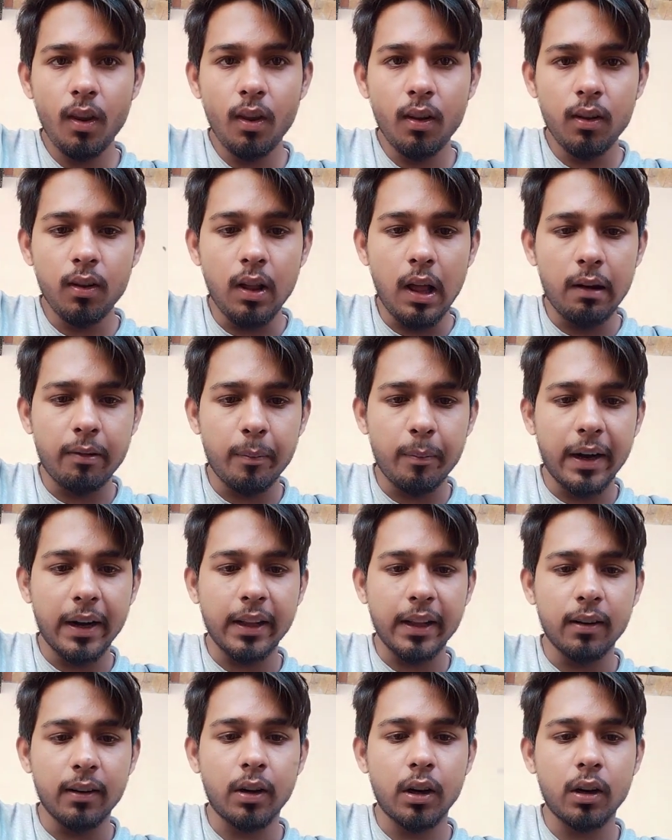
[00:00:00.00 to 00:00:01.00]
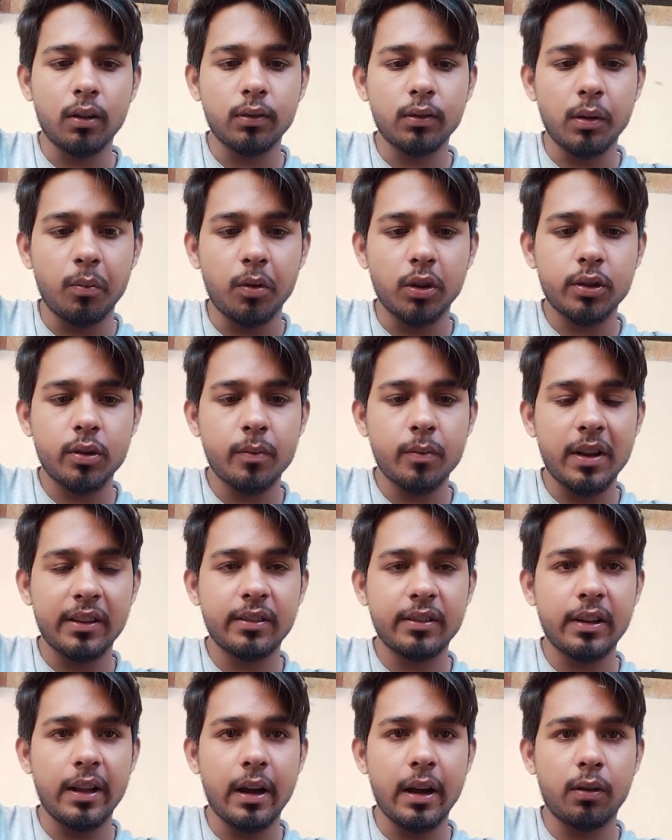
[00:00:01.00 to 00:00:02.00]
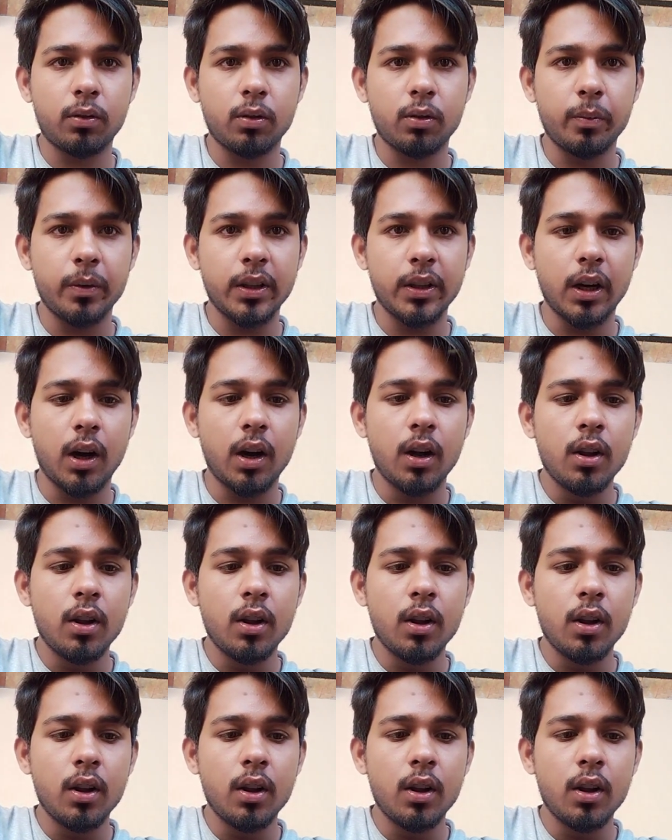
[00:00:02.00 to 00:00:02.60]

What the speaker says: Alphabetical, one of the most best layout to be the